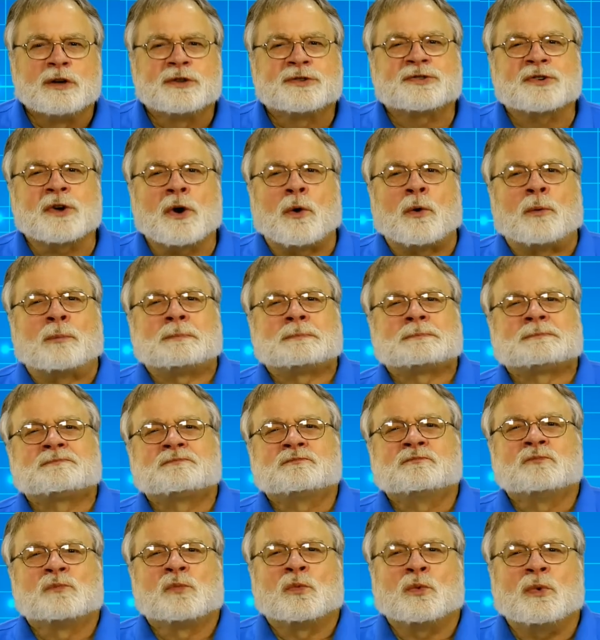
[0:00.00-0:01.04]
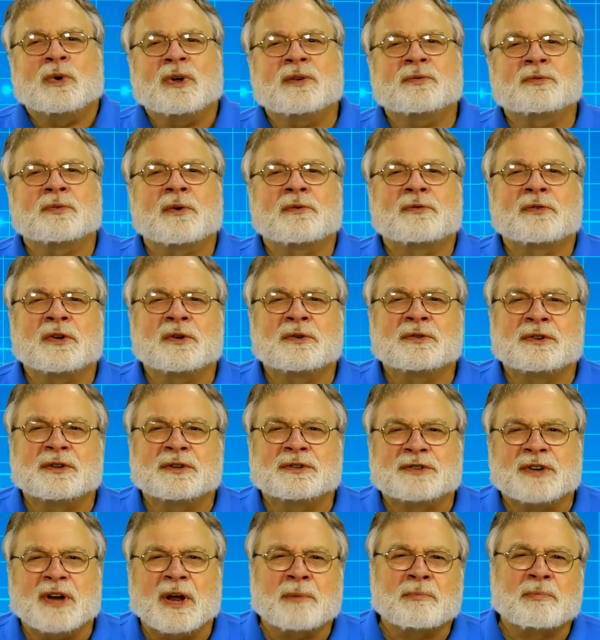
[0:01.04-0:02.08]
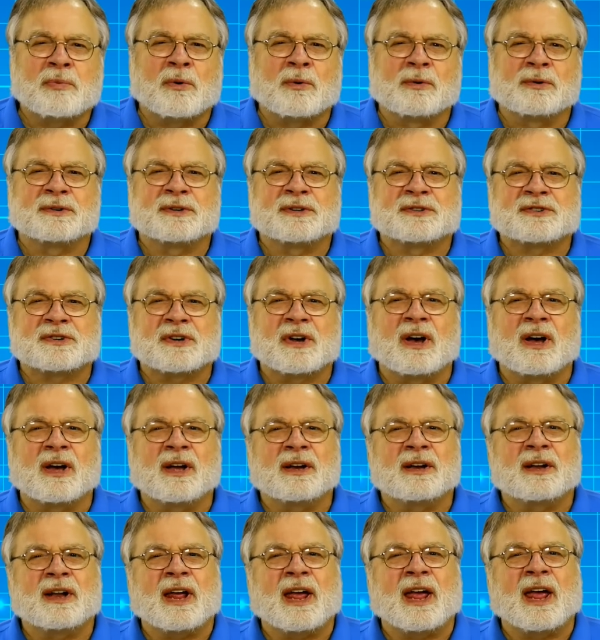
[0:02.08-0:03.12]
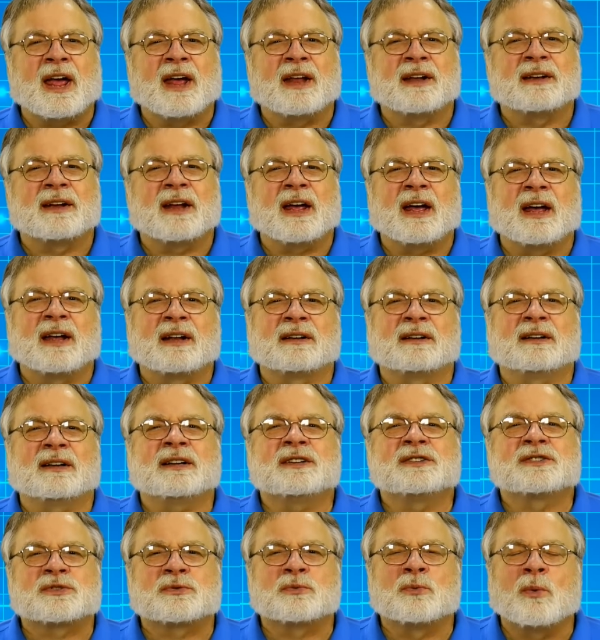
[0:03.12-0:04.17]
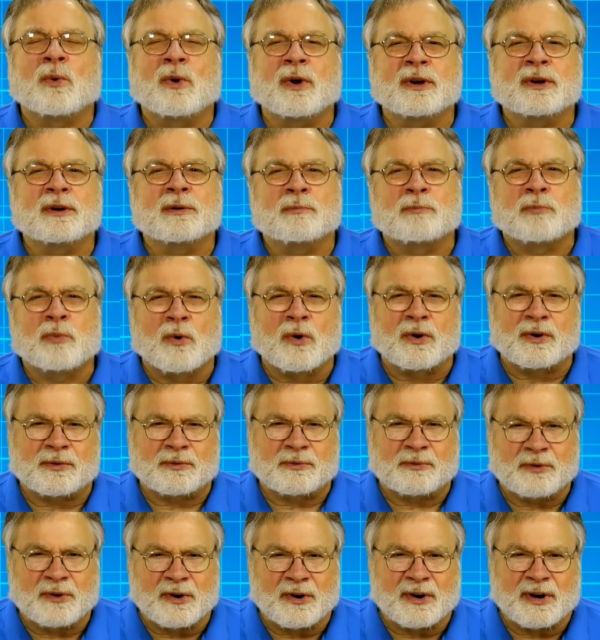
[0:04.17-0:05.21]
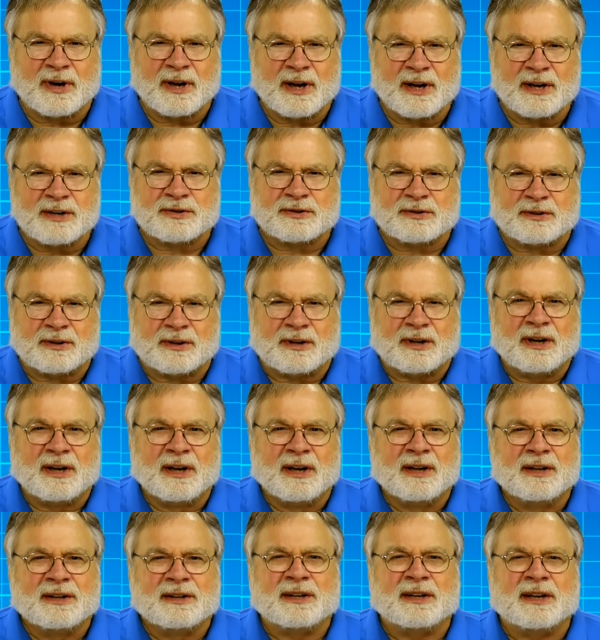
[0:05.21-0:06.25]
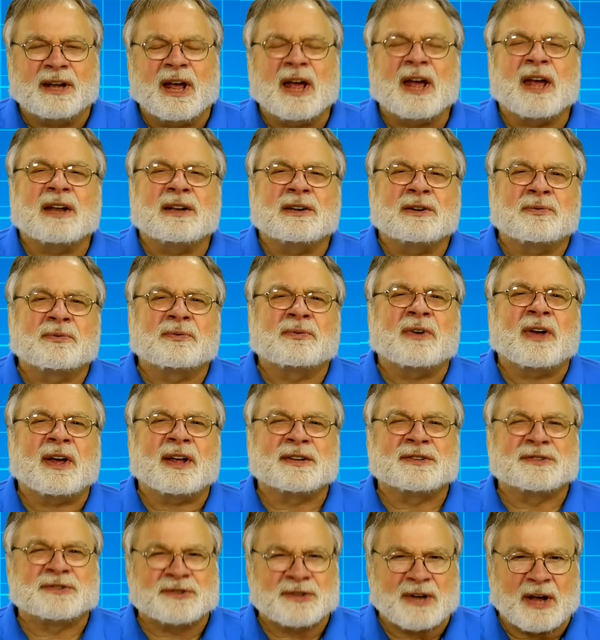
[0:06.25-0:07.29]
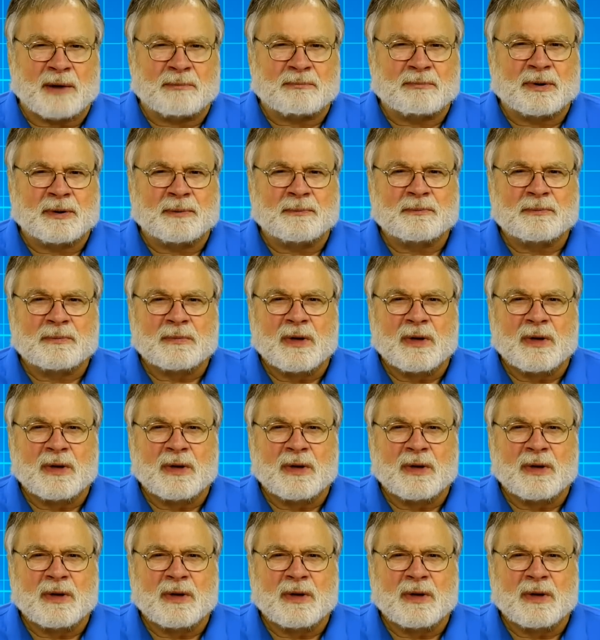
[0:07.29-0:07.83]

So, we've reviewed the J-pole design and at least one important variation, the end-fed ZEP.